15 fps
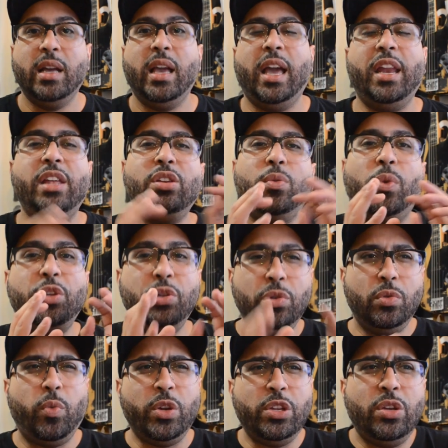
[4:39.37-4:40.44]
And then when
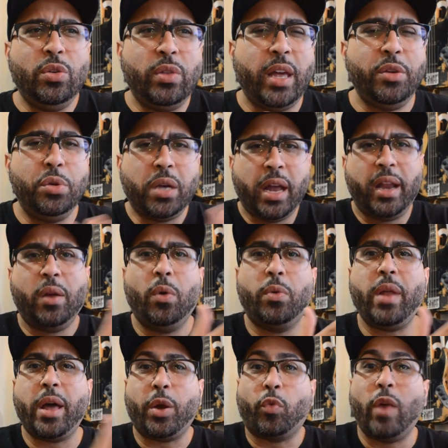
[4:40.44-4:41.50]
you do that, you kind of go
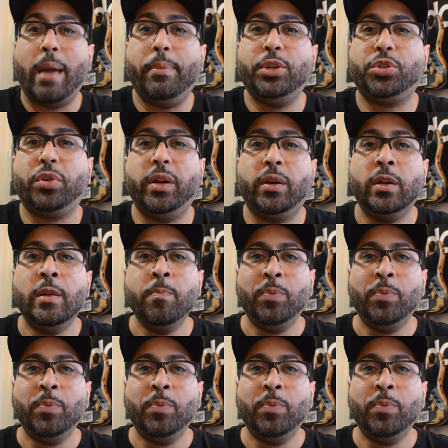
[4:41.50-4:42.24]
down a rabbit trail,